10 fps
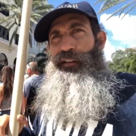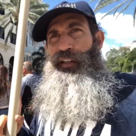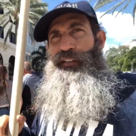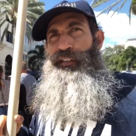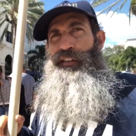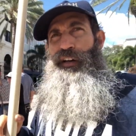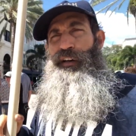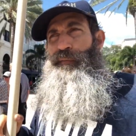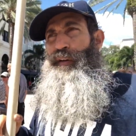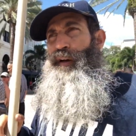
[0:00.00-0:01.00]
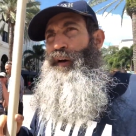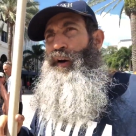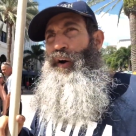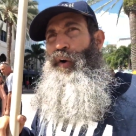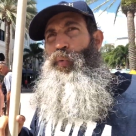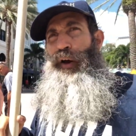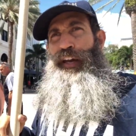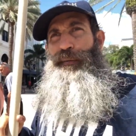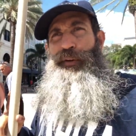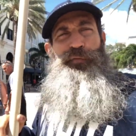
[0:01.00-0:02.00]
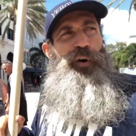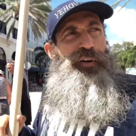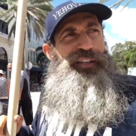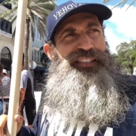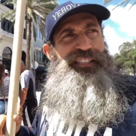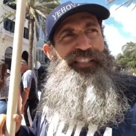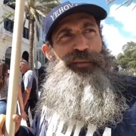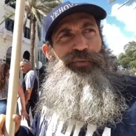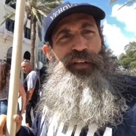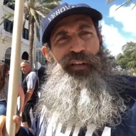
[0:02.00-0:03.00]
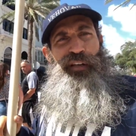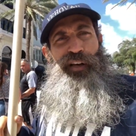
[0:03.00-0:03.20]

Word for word: that there's a way before us that seems